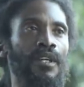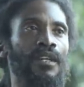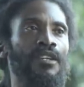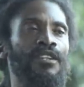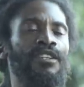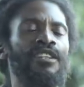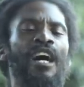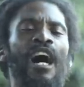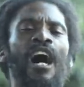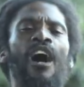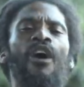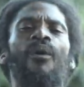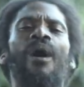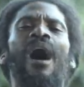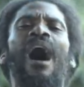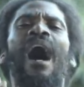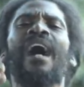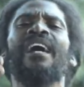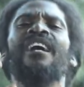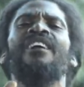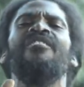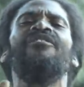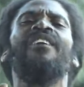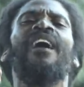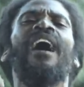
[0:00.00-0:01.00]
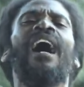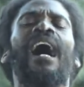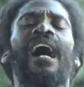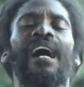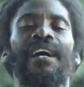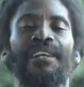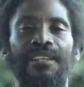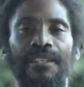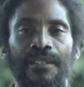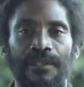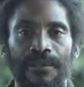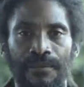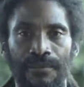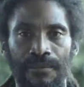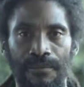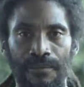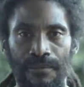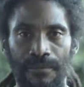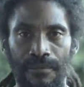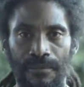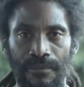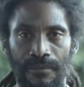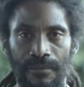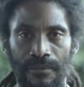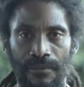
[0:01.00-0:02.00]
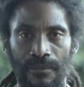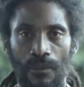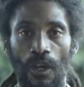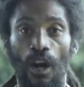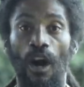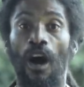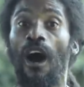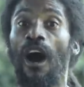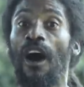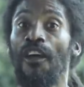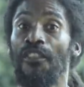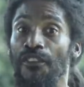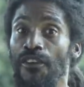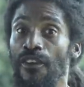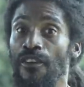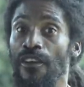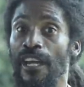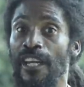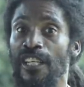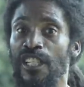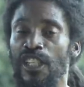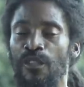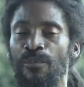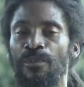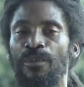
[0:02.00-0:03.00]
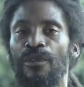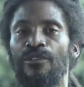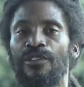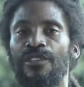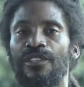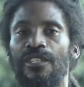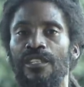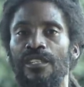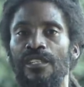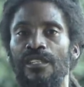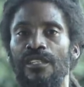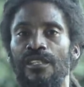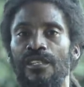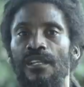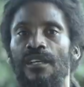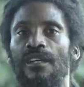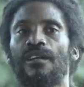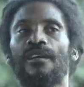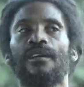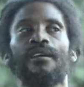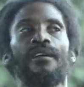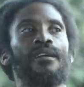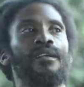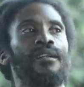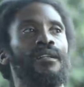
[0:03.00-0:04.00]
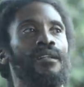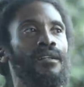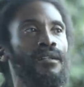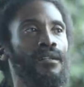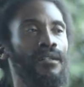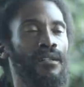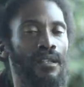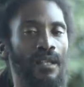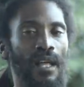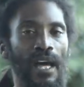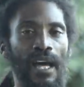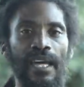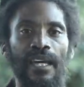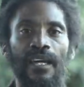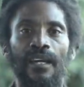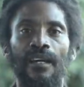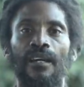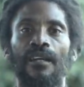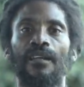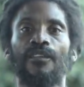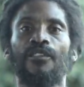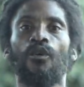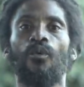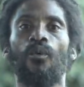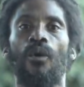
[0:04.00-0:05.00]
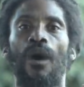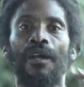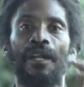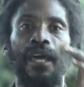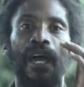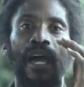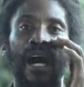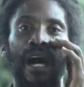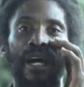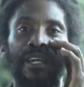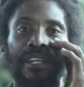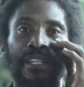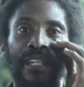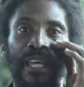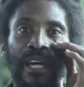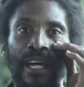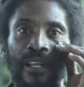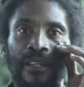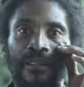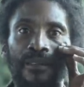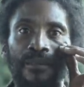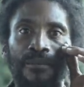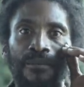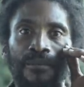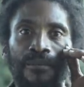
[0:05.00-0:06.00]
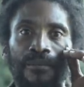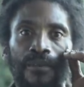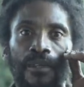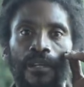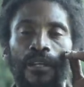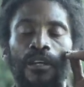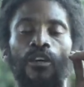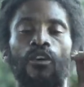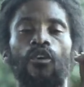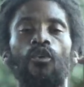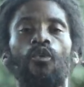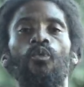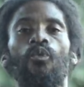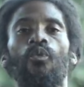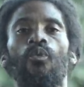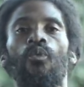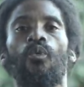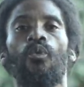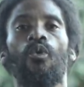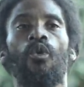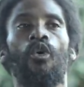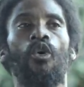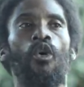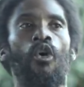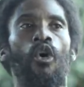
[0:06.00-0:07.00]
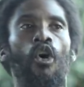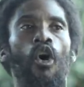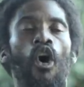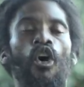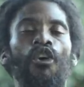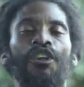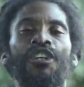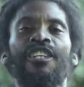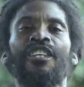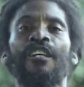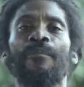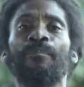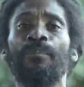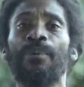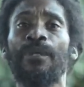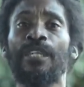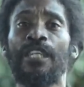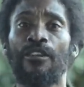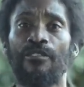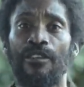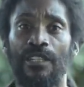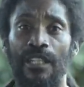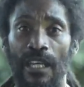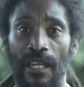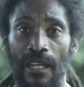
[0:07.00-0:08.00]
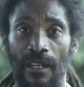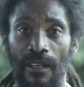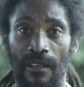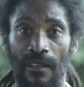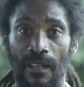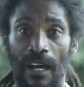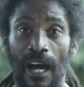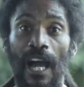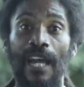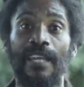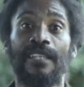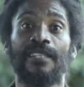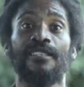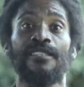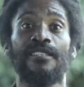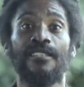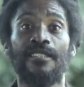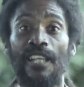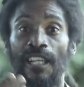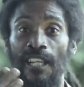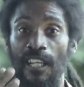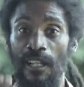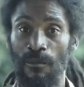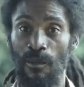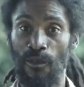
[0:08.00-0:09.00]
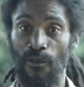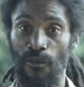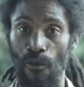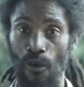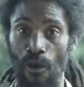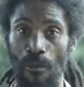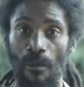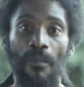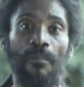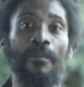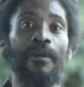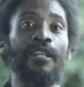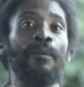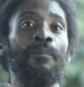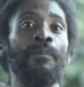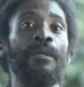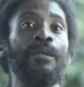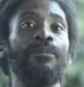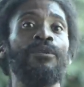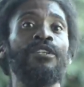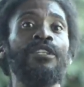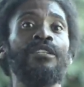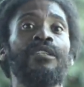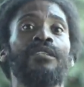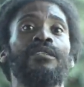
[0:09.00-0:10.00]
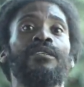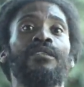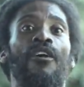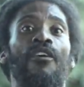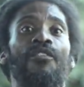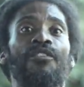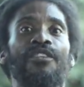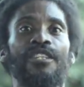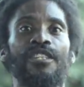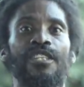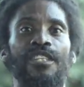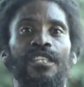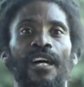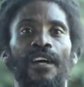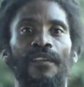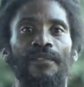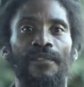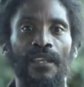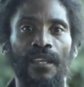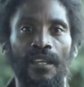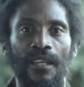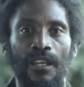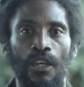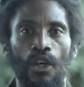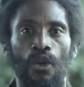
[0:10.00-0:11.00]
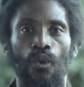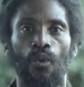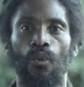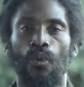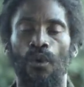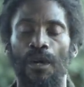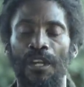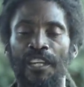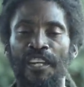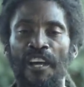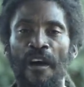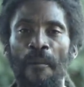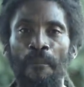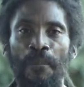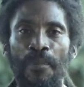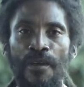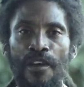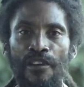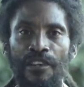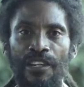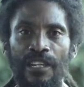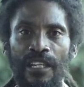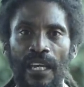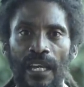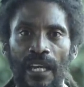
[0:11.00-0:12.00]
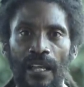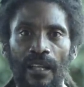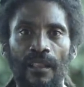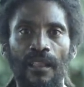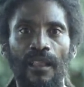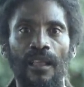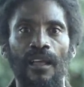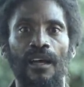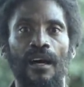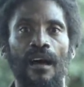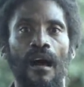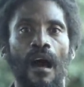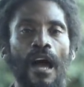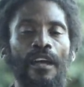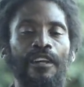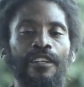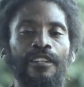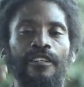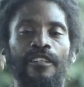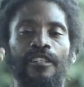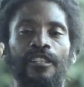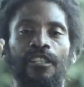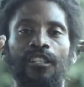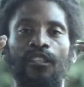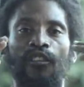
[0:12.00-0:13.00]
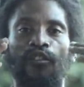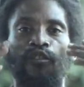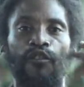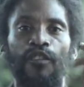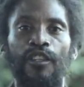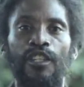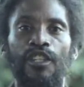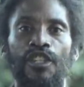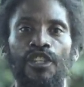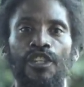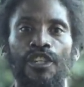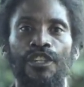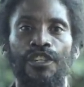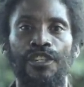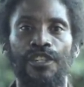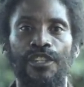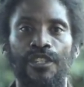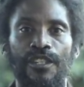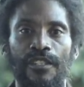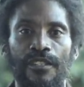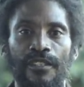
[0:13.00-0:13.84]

Now, I have had other experiences like the one I had in hell. How did he appear in hell? I said it before, but many people did not understand. When he appeared in hell, I did not see features